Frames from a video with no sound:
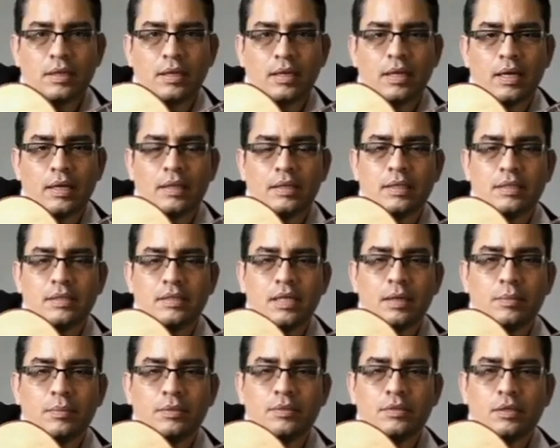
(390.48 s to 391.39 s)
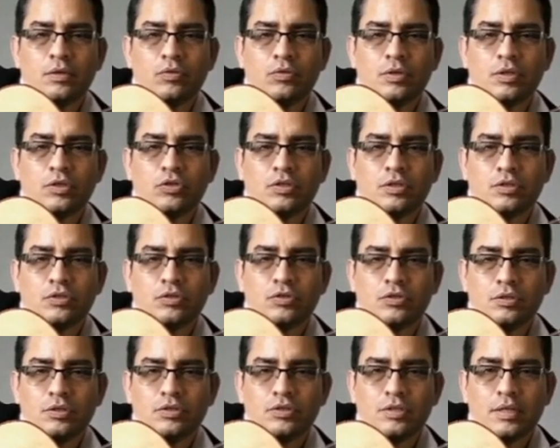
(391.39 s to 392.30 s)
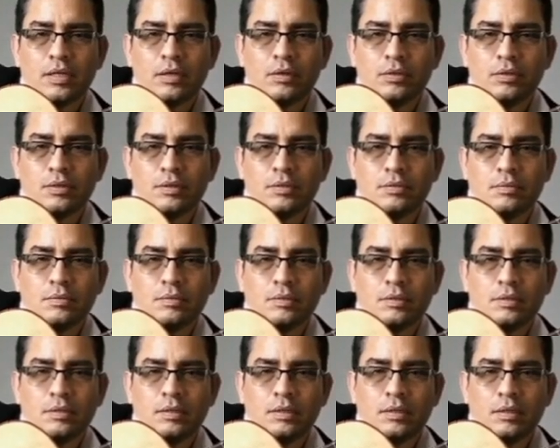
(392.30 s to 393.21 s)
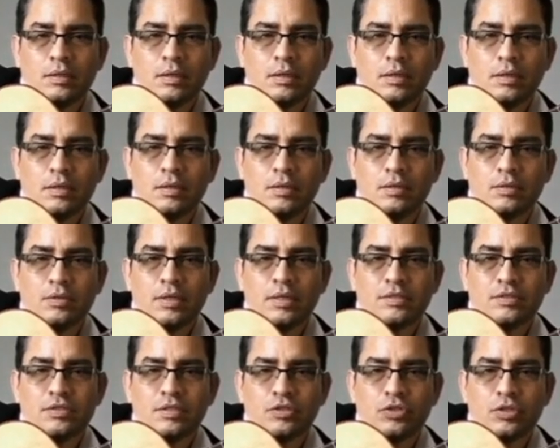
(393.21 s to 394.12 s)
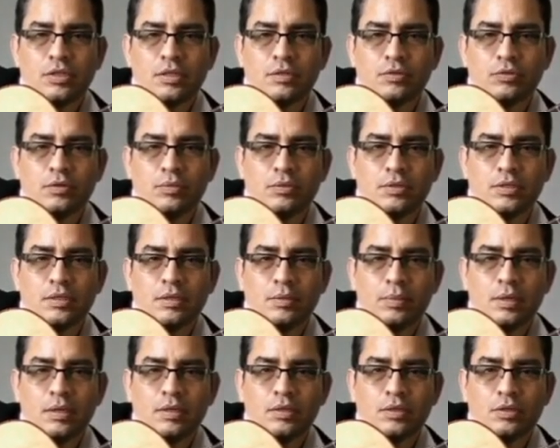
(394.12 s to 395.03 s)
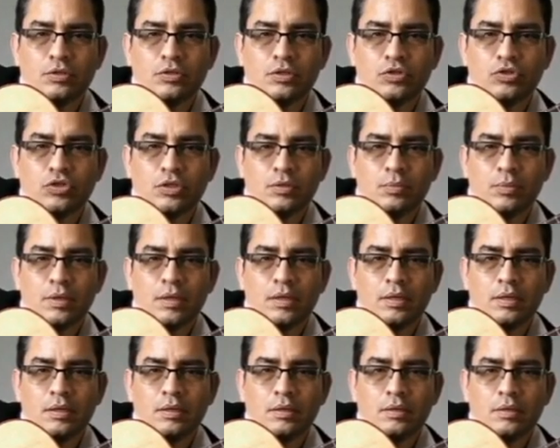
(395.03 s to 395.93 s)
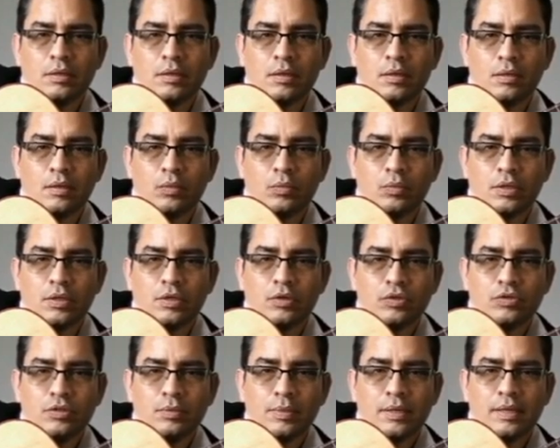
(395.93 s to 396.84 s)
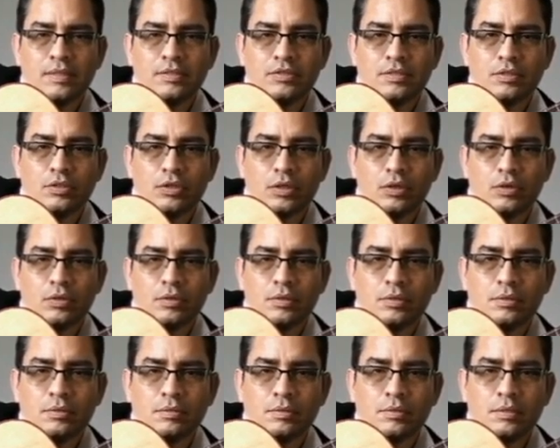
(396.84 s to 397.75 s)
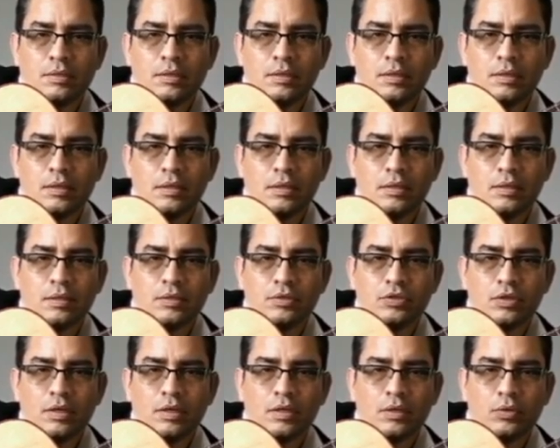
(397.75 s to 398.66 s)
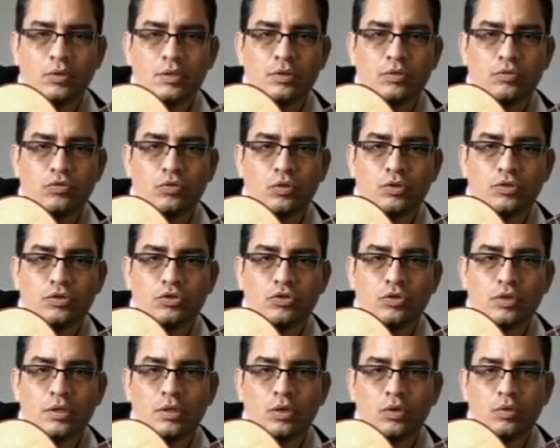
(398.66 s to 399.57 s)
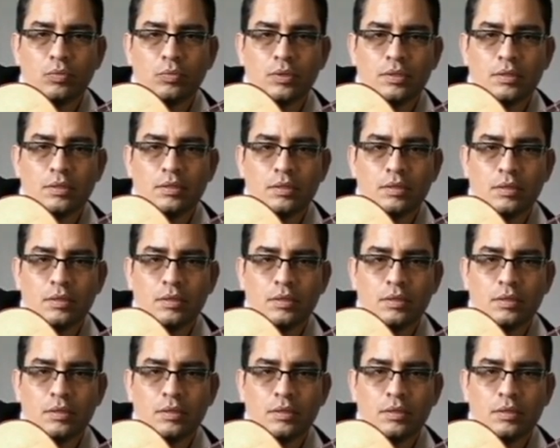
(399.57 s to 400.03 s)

adding depth and richness to the sound. Transitioning from D minor to G minor, we use a passing tone. Starting with the 4th string open,